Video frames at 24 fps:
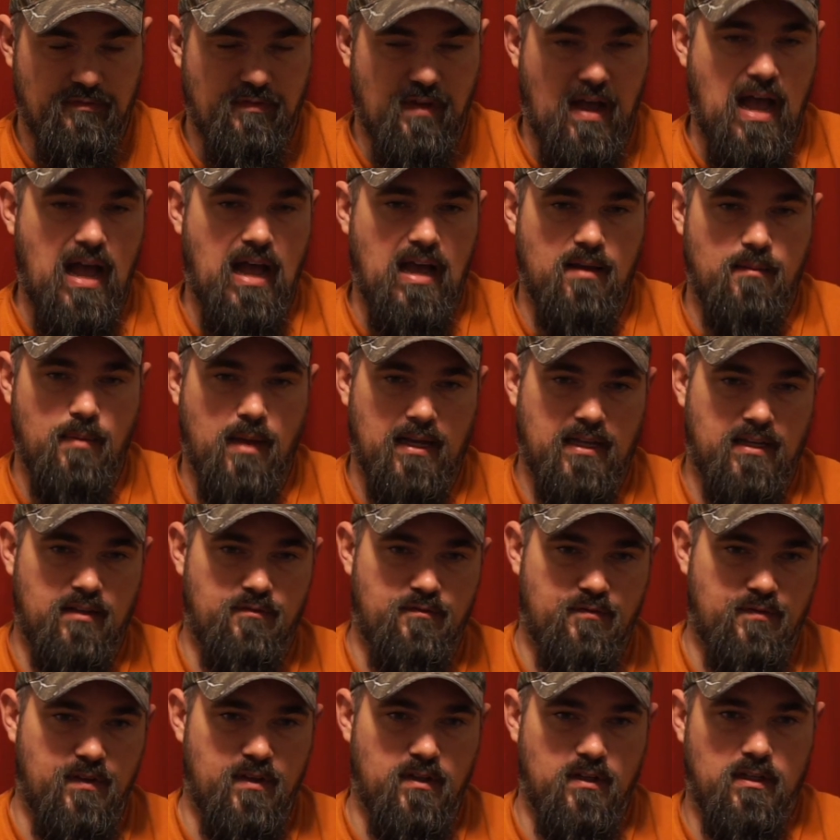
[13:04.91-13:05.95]
vibe, I could
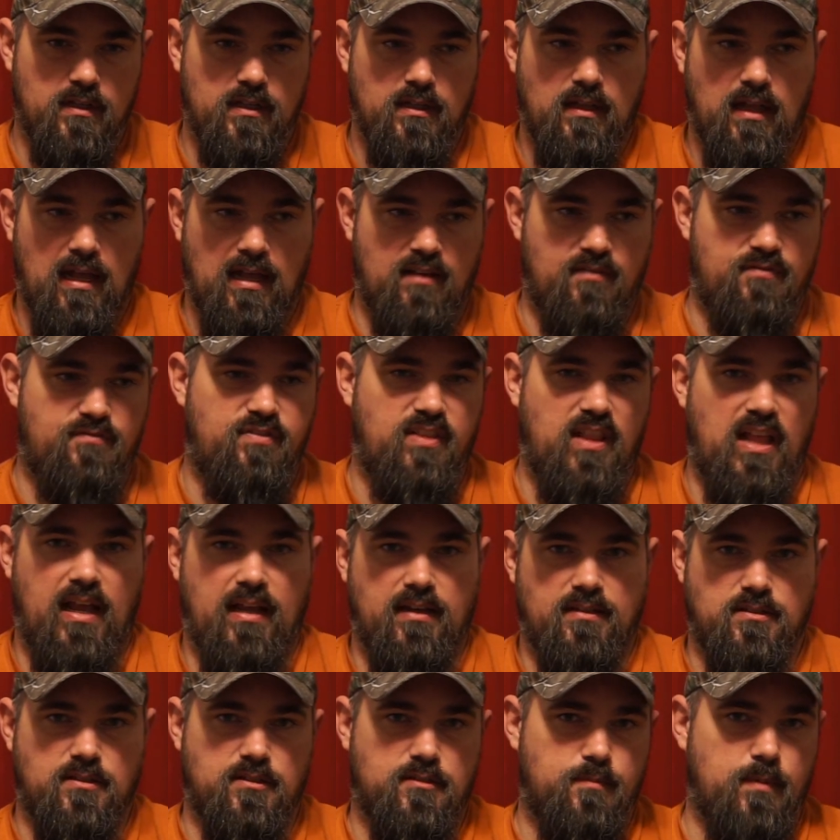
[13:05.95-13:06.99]
feel it like
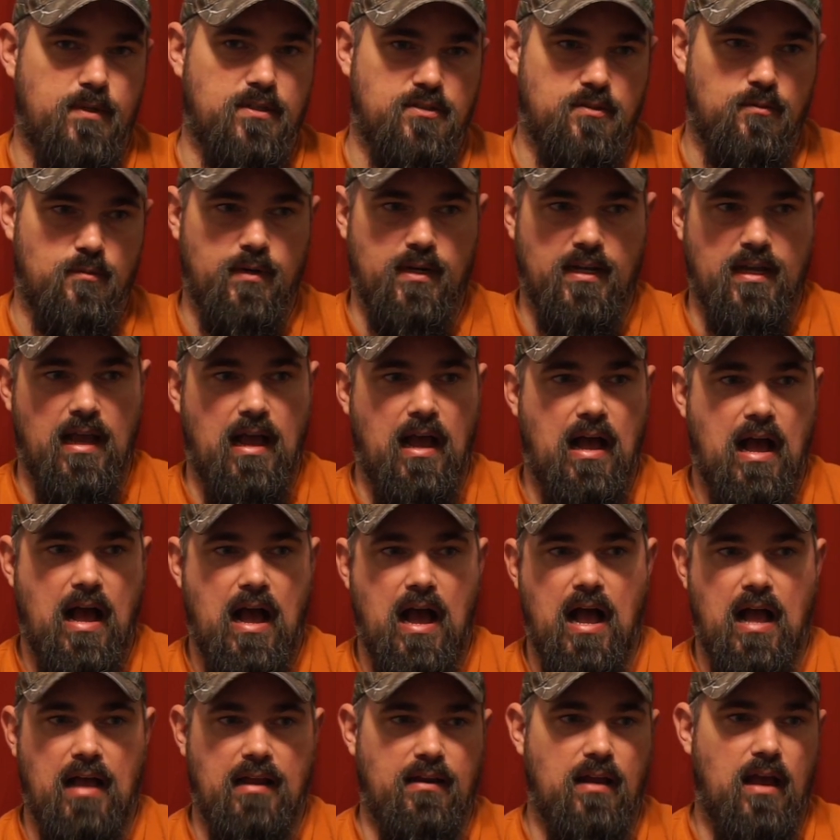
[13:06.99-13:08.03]
flex, especially when it got
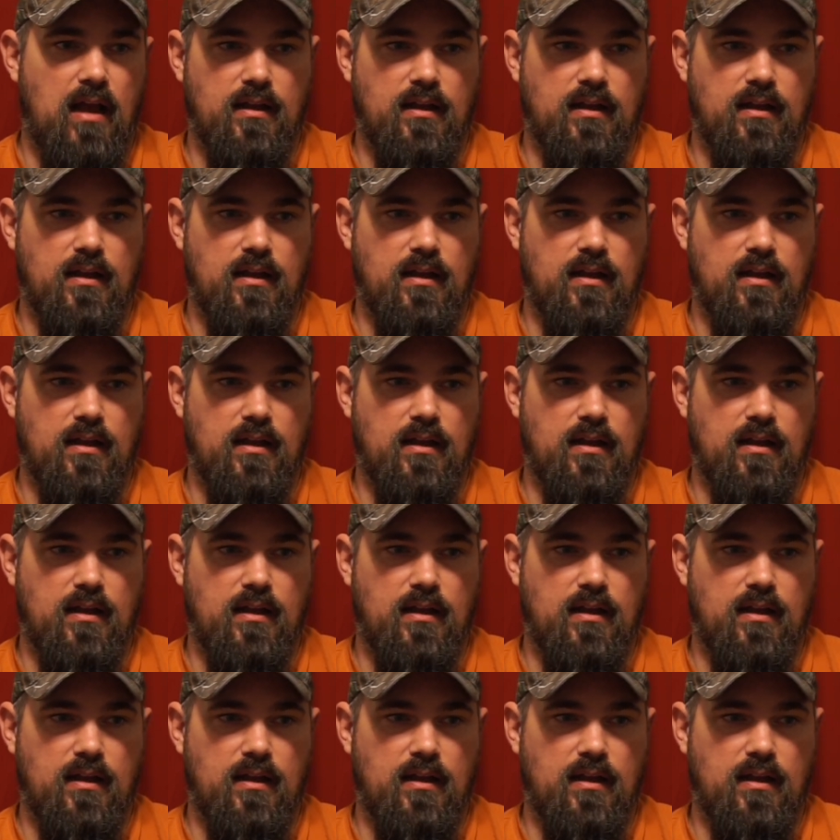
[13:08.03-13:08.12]
hot.